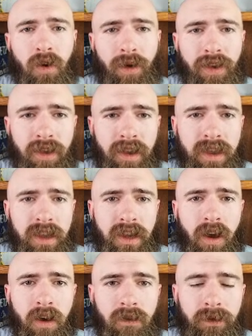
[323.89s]
within
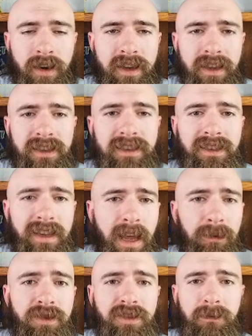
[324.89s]
the already
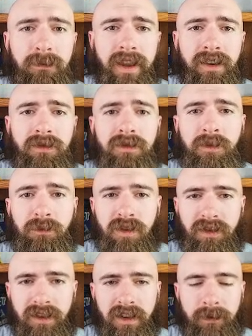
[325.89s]
established medical
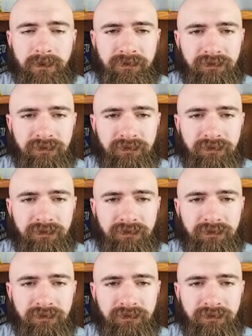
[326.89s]
community.